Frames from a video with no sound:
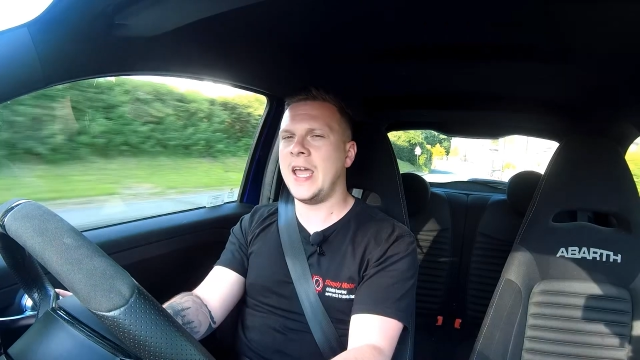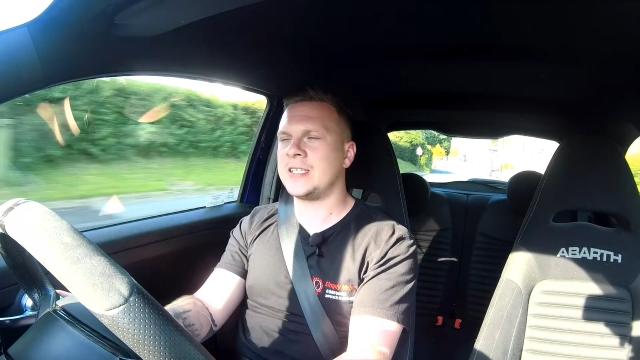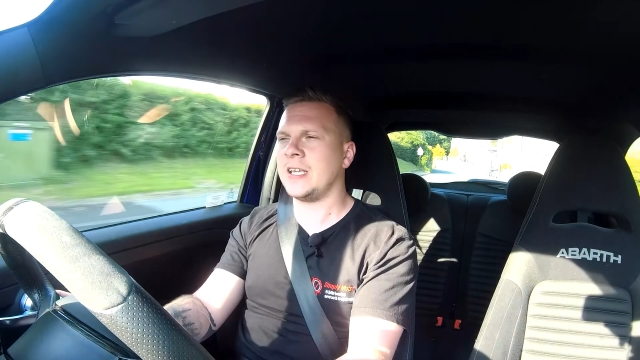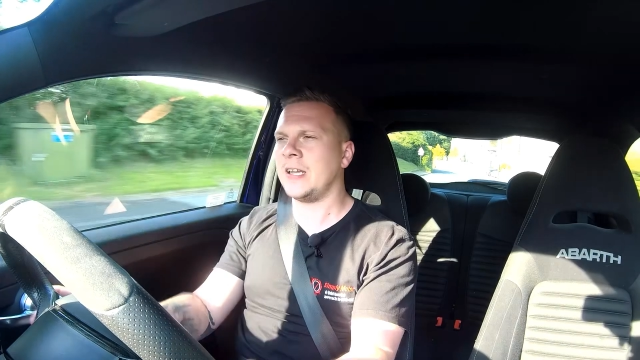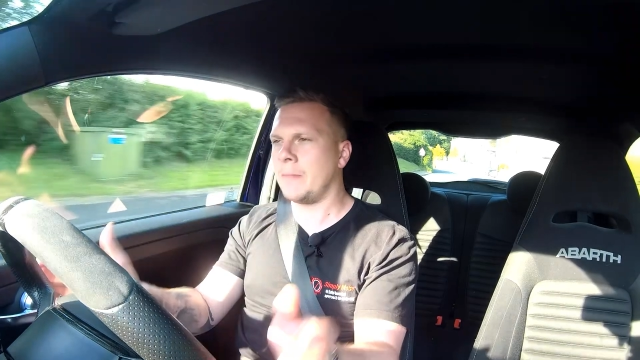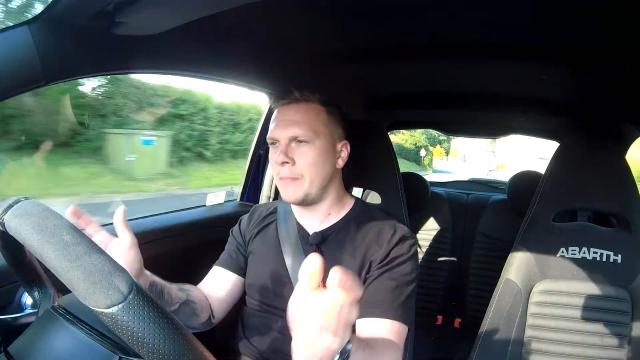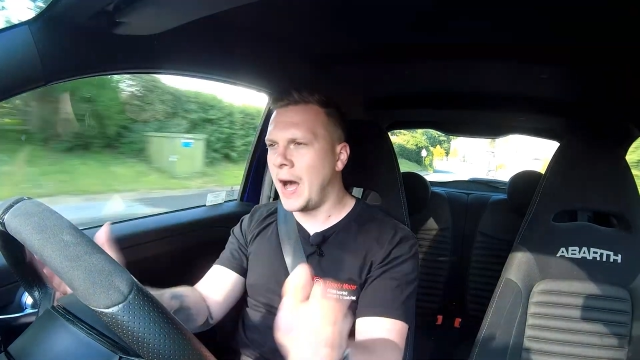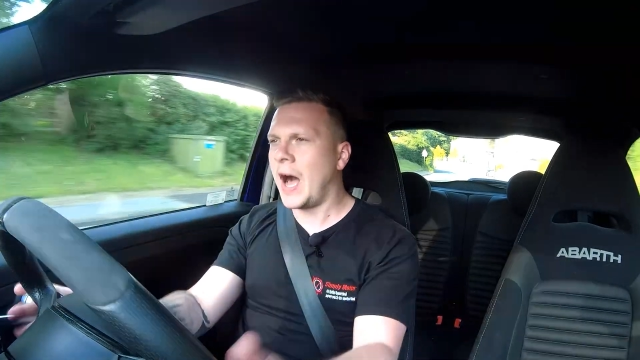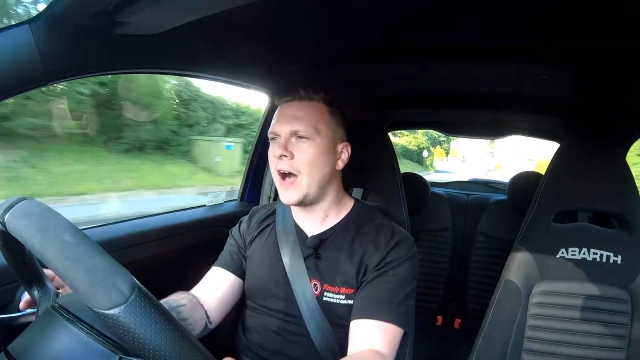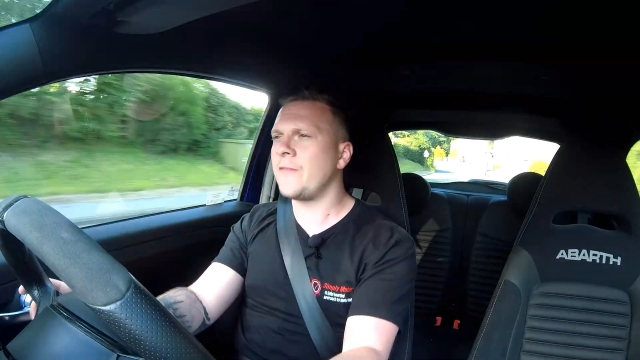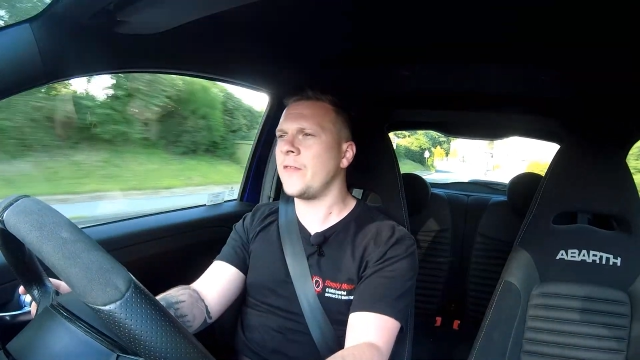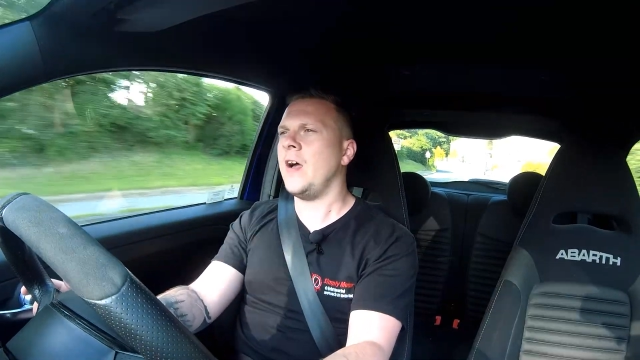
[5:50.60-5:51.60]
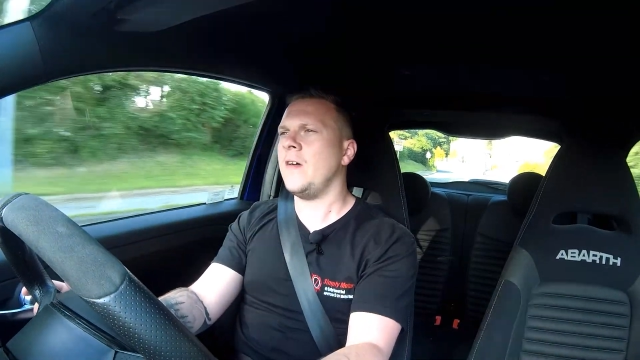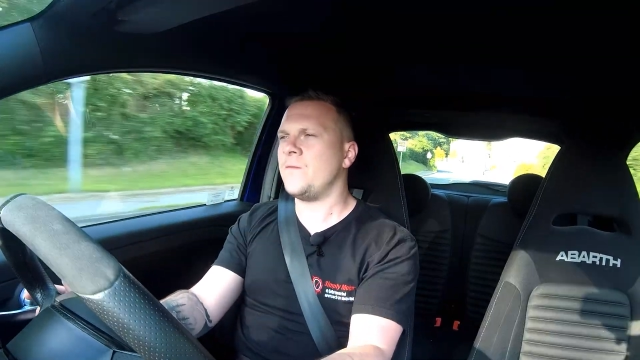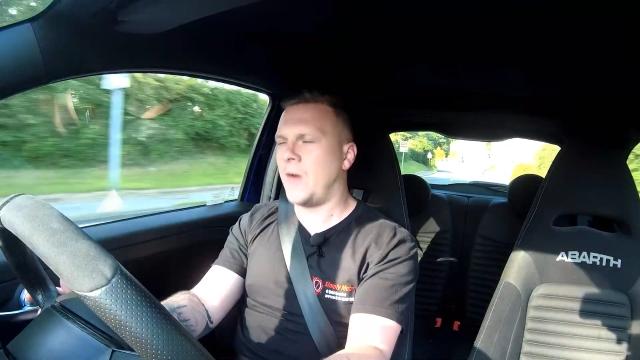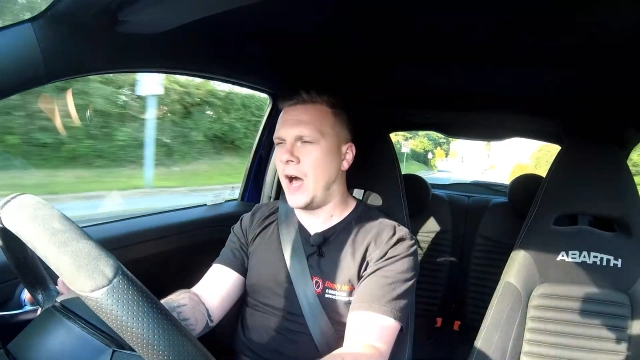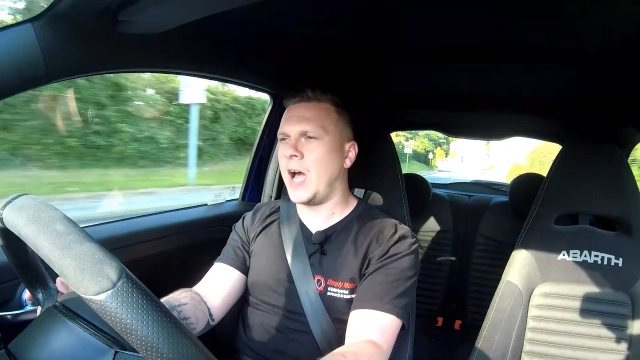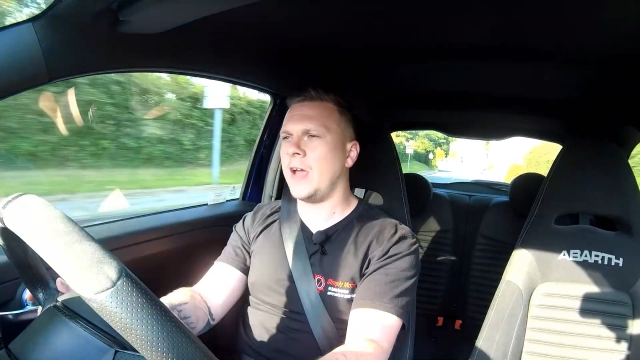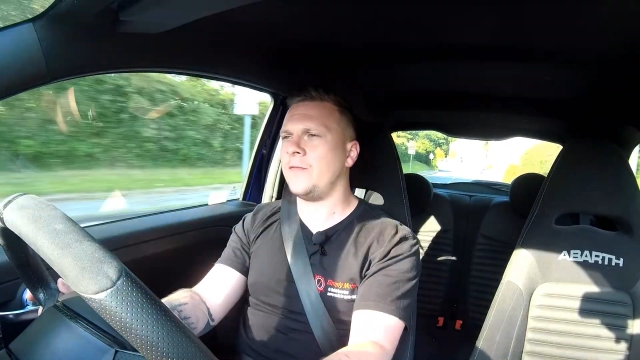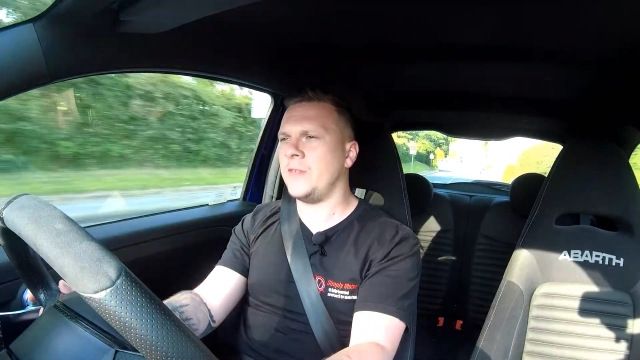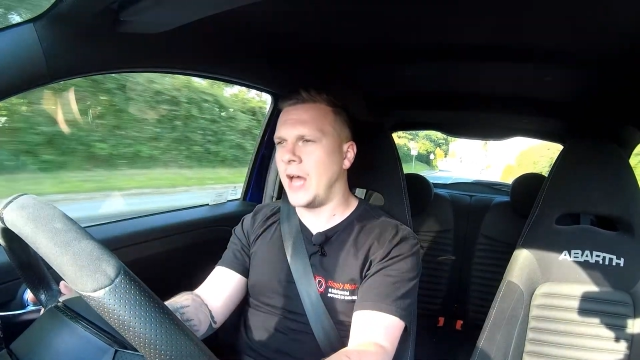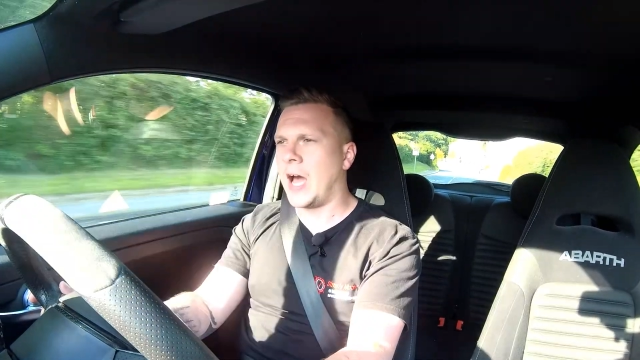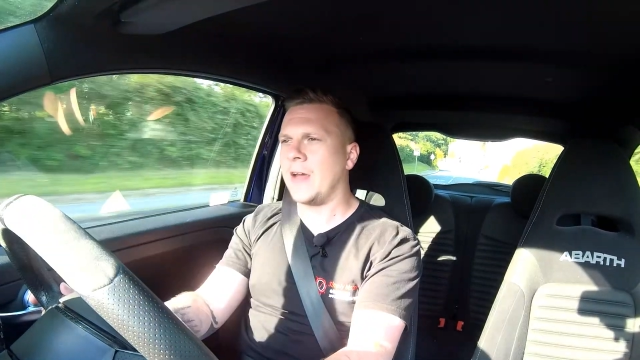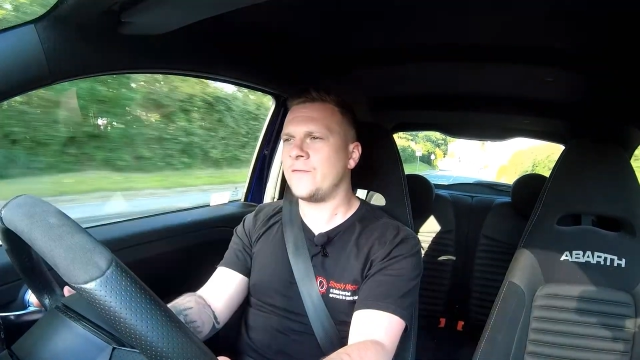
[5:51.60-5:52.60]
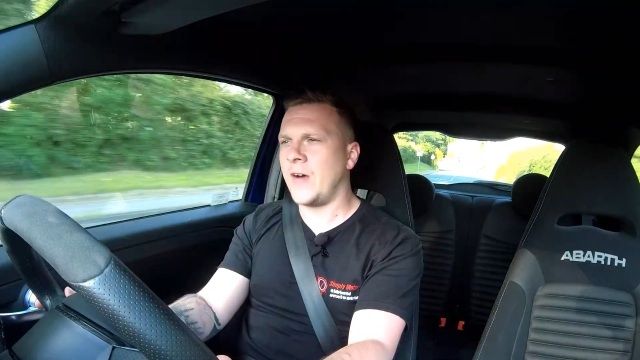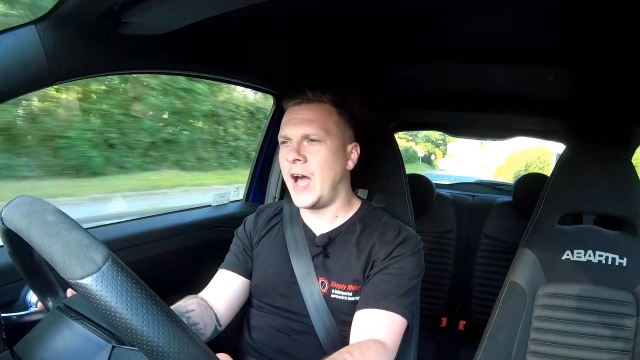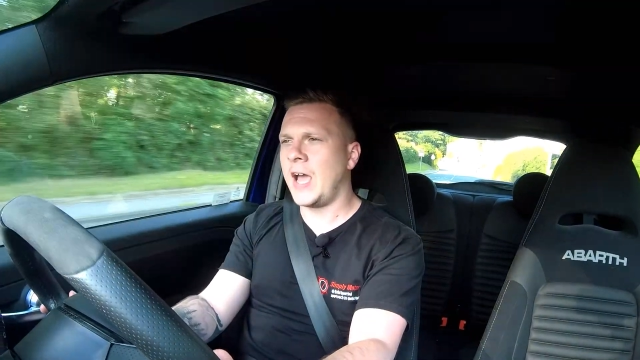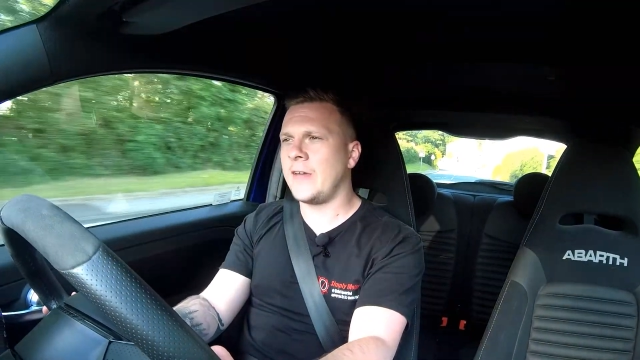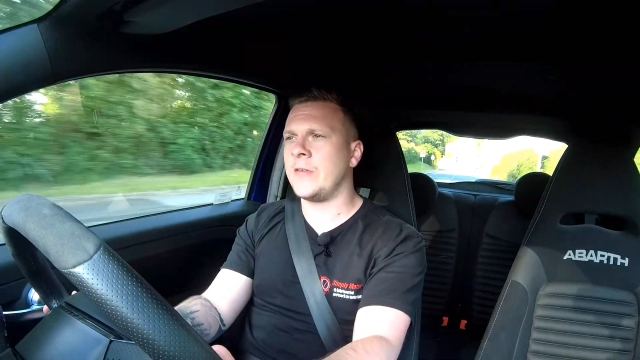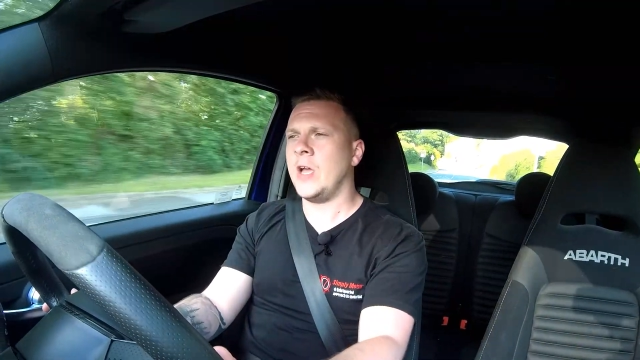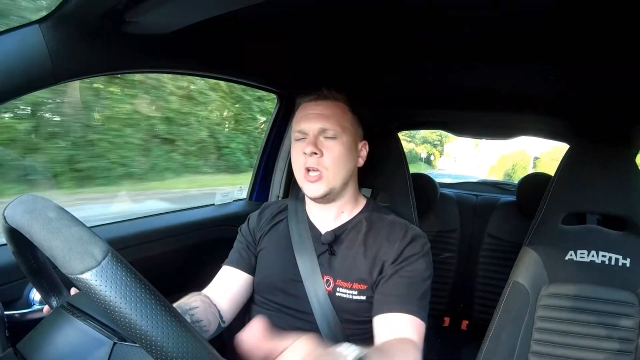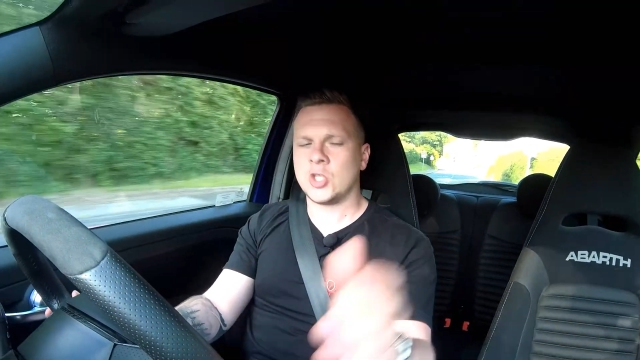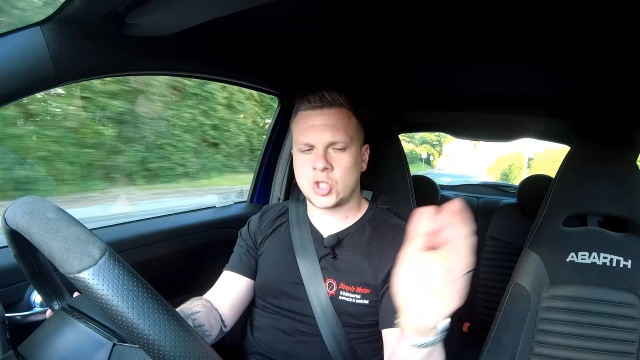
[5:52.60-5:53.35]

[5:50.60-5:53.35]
it's an Abarth 595.